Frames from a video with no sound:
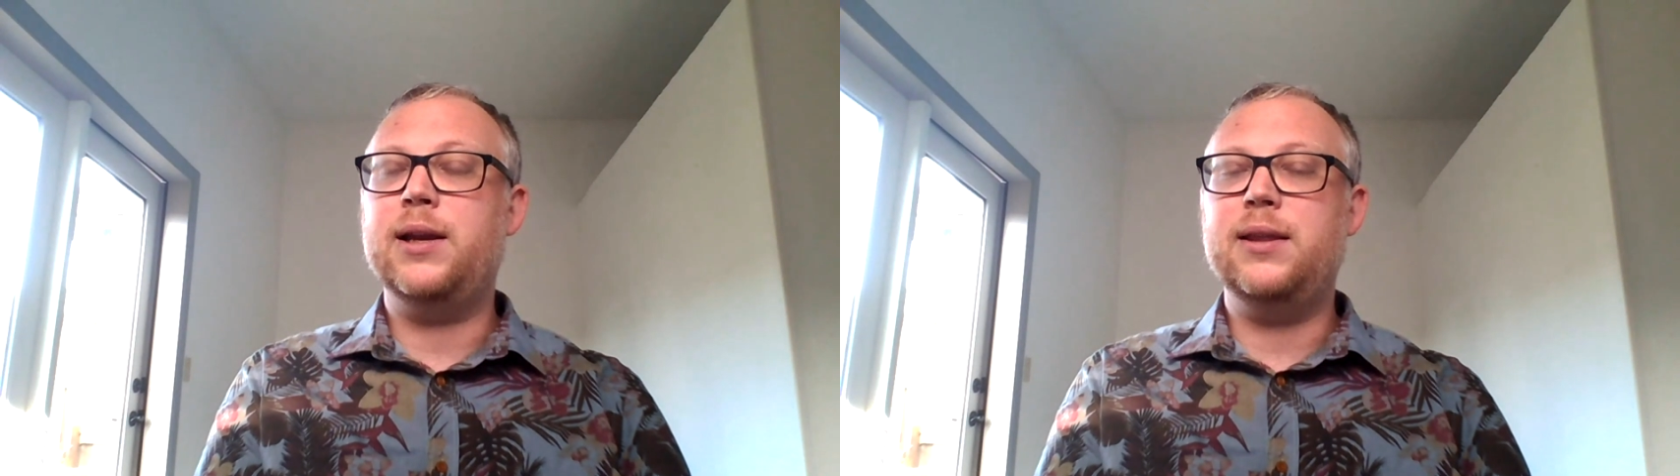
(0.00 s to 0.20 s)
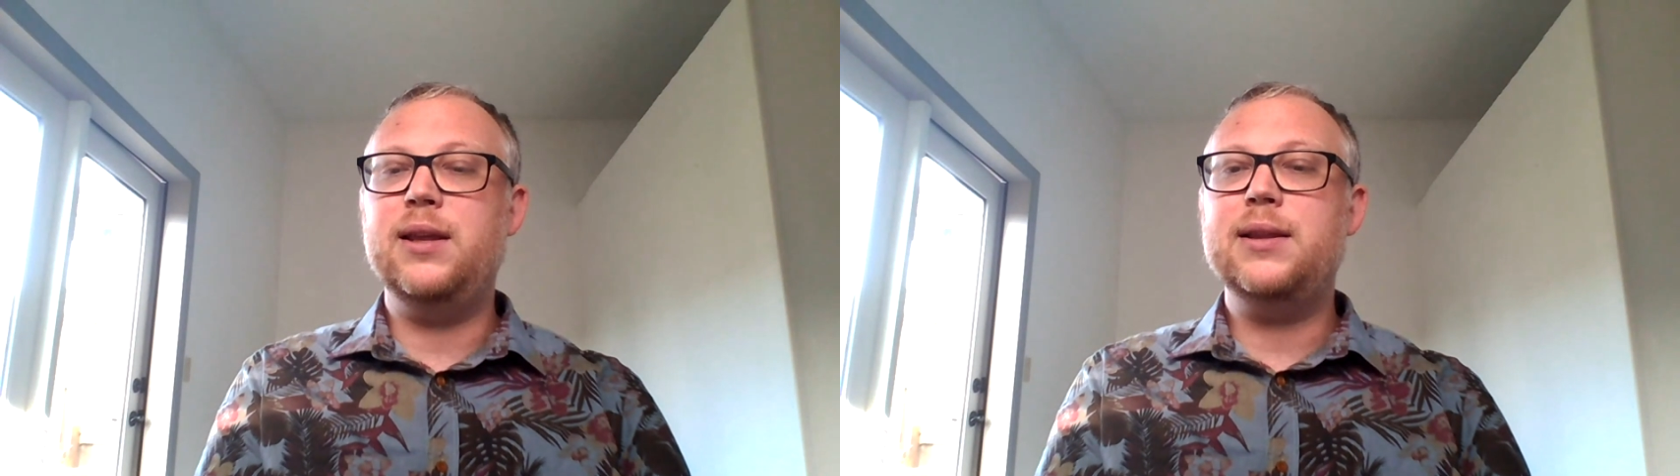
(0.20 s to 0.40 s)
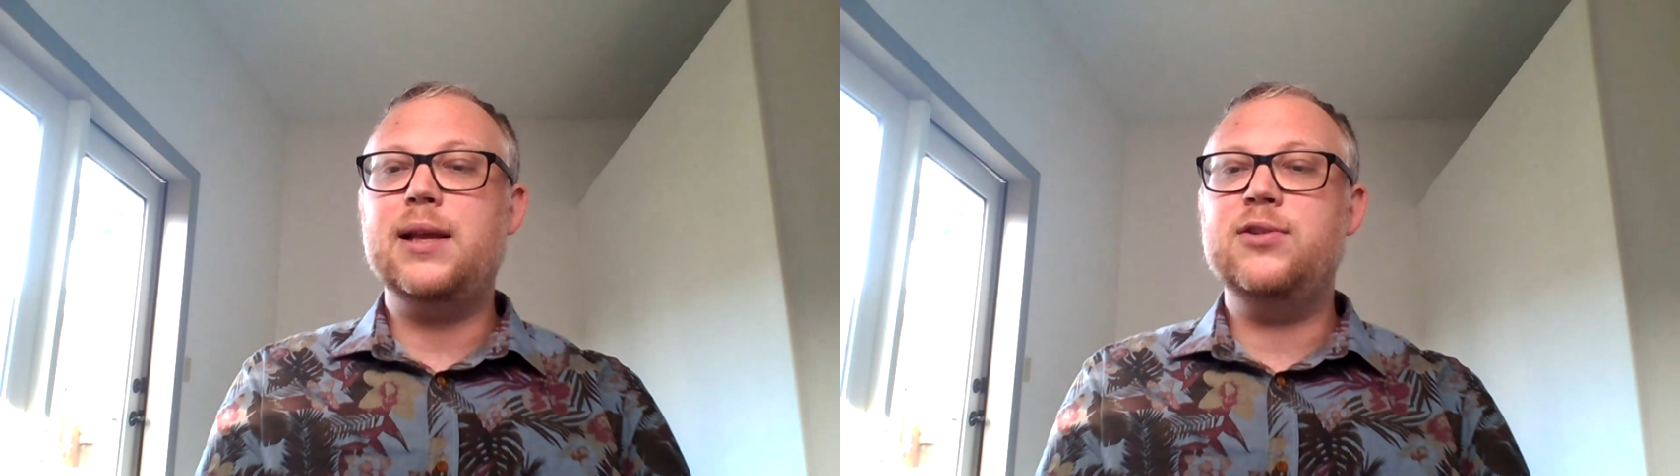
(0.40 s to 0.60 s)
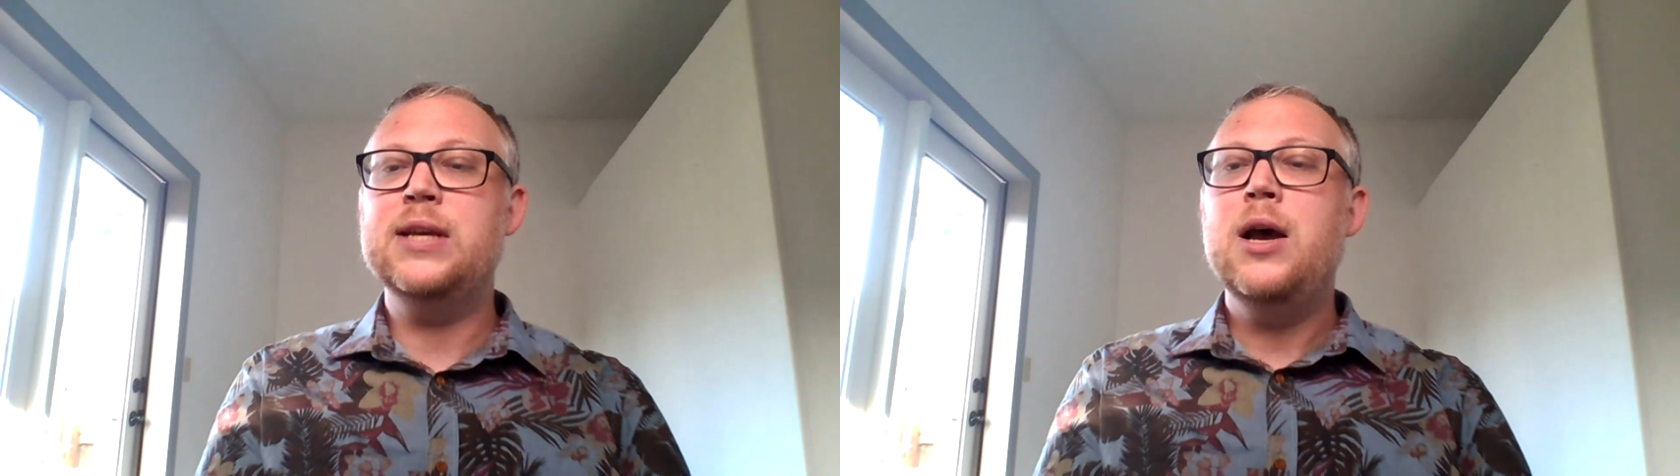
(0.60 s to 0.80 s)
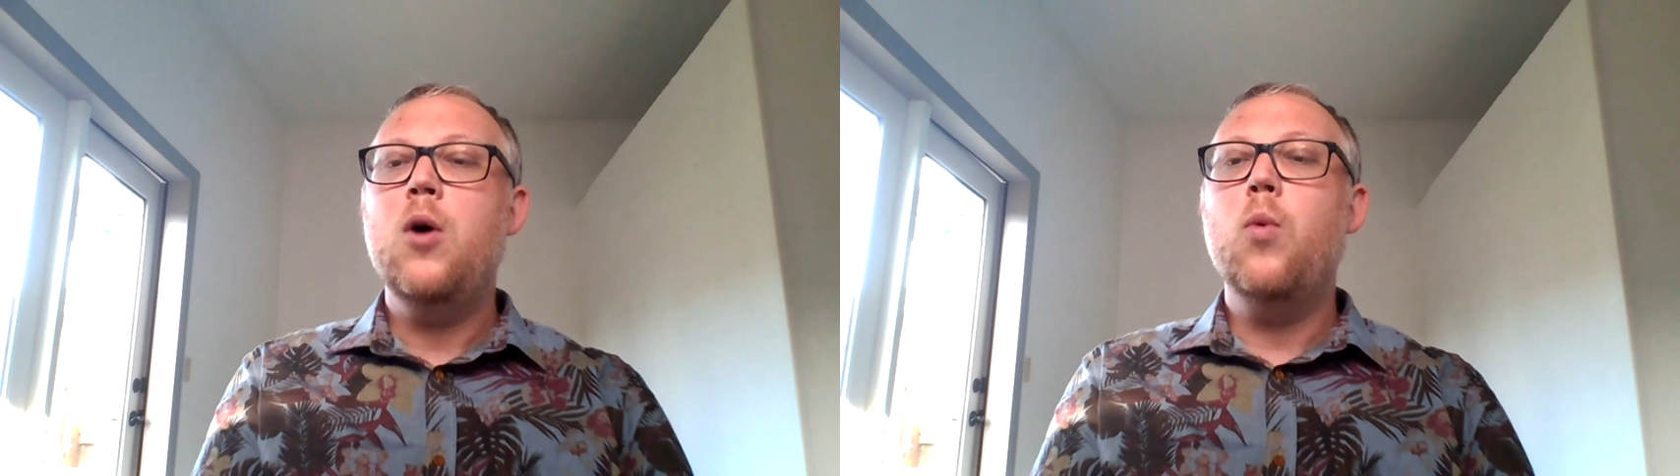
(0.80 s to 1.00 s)
And I think that's
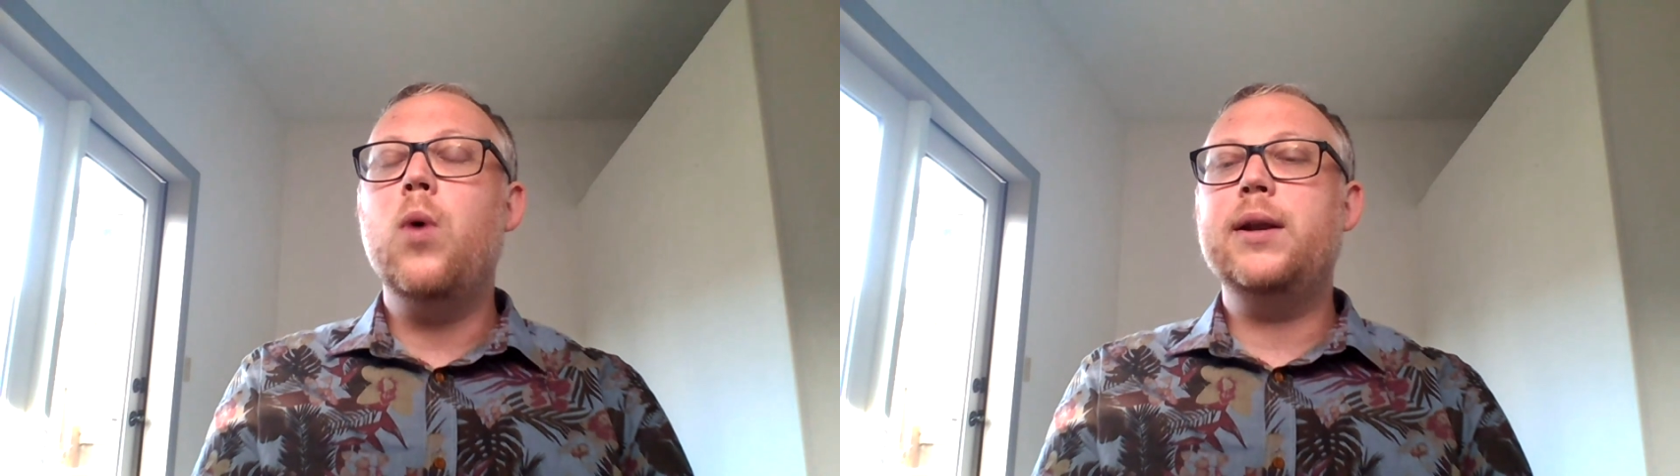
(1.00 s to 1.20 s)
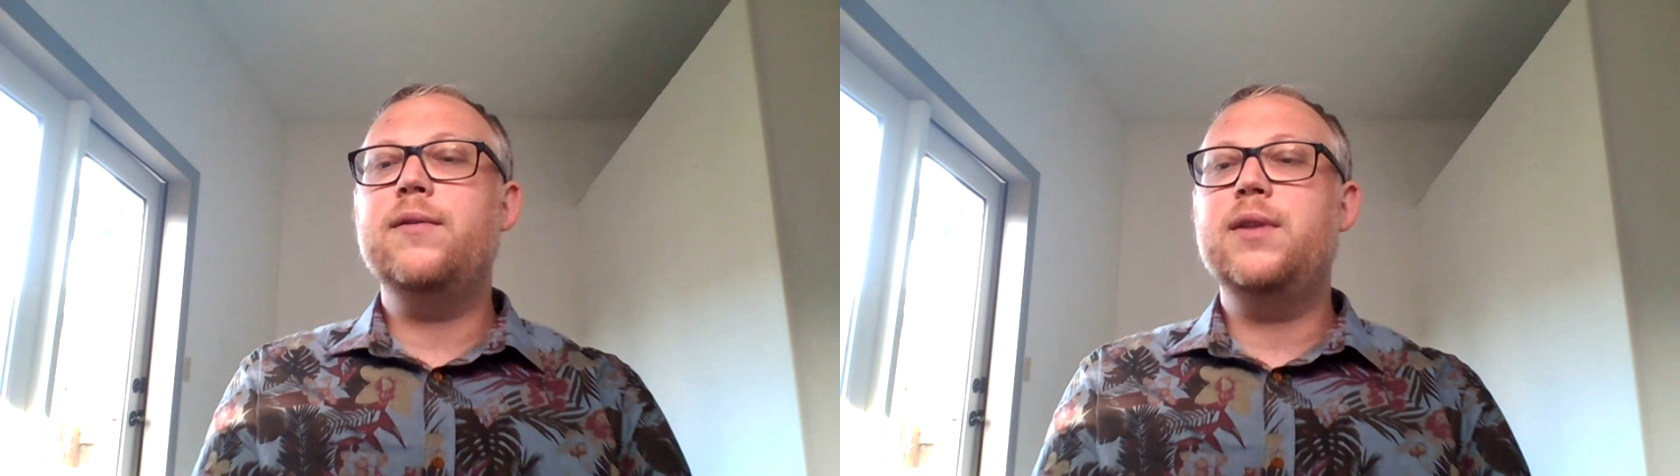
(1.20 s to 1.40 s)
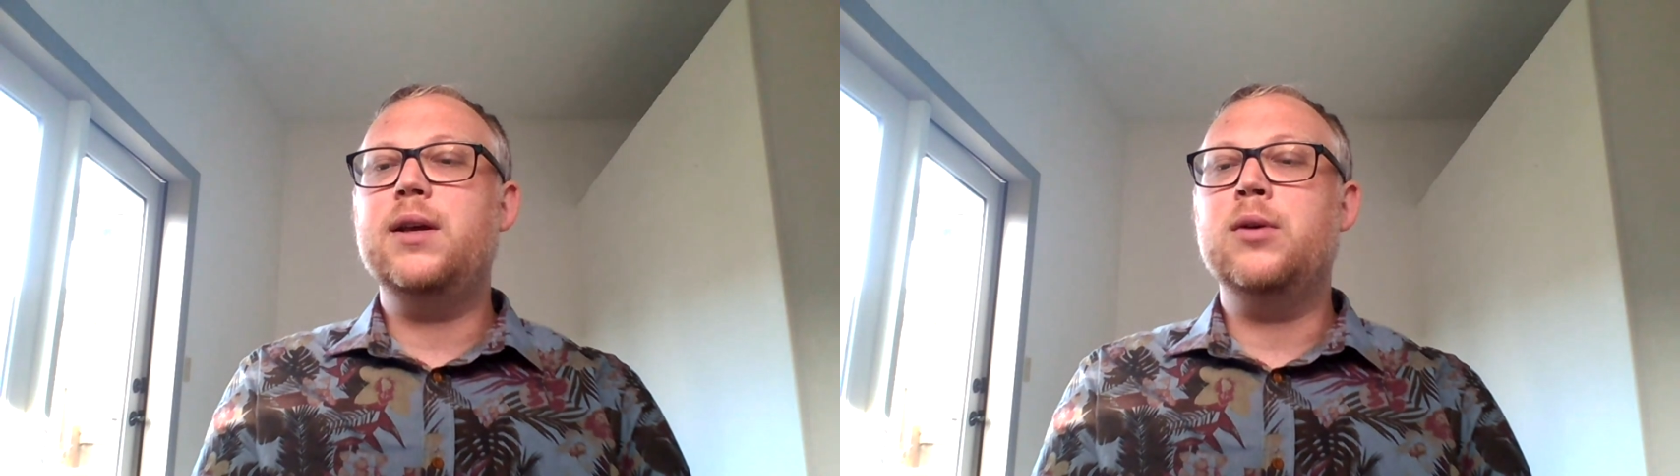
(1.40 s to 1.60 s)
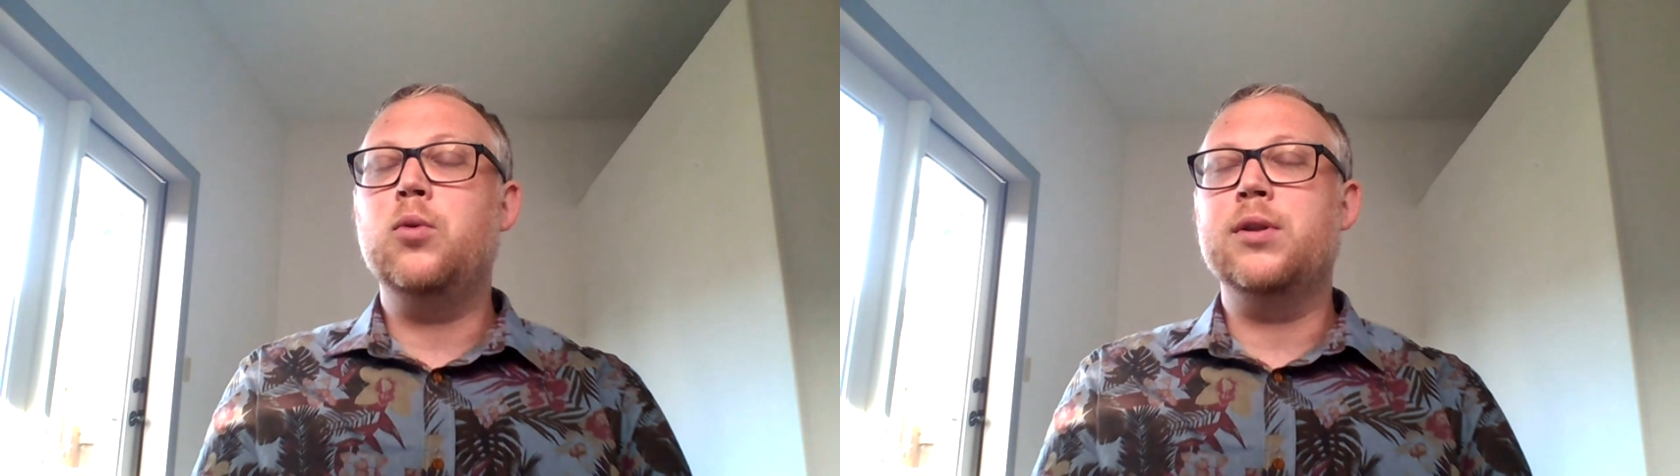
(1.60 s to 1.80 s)
one of the